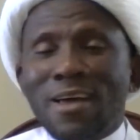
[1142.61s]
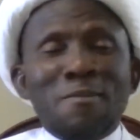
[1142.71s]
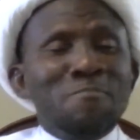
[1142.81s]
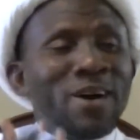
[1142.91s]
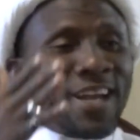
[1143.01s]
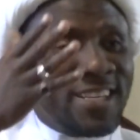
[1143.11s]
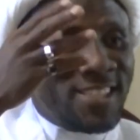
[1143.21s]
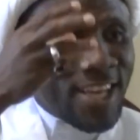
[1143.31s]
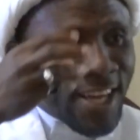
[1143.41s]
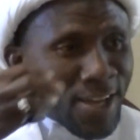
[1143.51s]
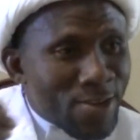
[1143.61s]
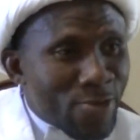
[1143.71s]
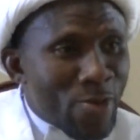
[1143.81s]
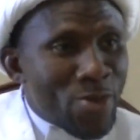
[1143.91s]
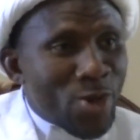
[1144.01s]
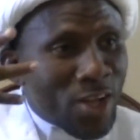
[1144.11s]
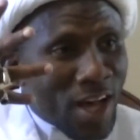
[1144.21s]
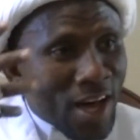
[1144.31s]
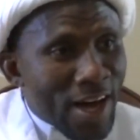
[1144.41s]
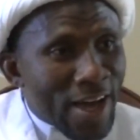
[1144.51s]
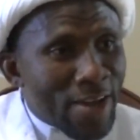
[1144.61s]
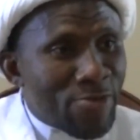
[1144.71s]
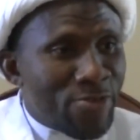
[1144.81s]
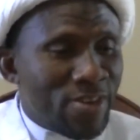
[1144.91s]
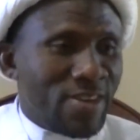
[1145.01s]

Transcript: it, but it's taken from your life.